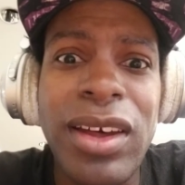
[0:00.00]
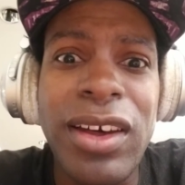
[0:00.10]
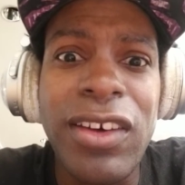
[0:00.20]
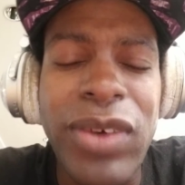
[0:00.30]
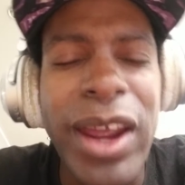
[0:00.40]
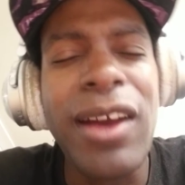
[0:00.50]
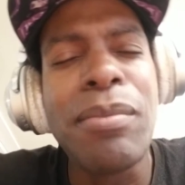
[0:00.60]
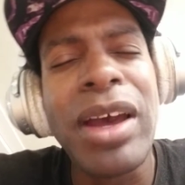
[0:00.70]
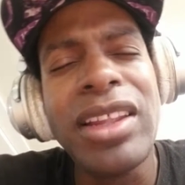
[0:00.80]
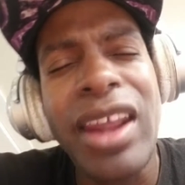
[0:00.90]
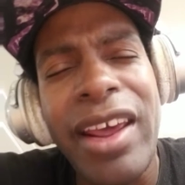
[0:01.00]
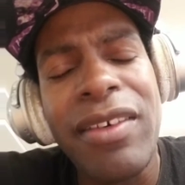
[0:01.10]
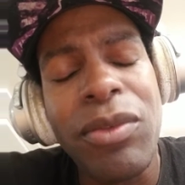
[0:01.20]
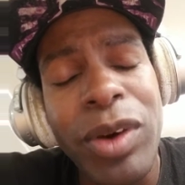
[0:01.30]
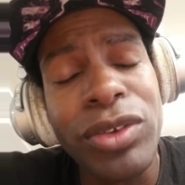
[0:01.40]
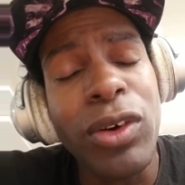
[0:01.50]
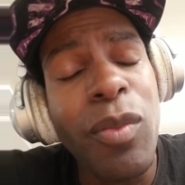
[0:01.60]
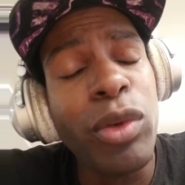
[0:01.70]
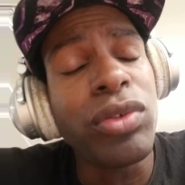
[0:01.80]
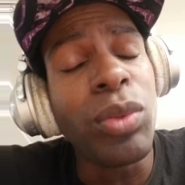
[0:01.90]
of how my night was
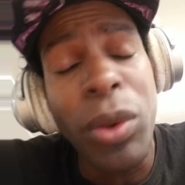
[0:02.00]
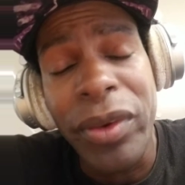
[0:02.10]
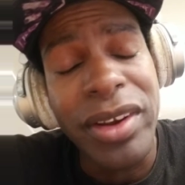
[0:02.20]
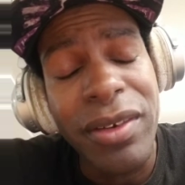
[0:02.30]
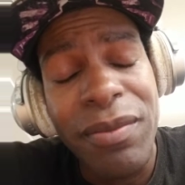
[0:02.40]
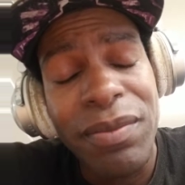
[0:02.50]
almost ruined.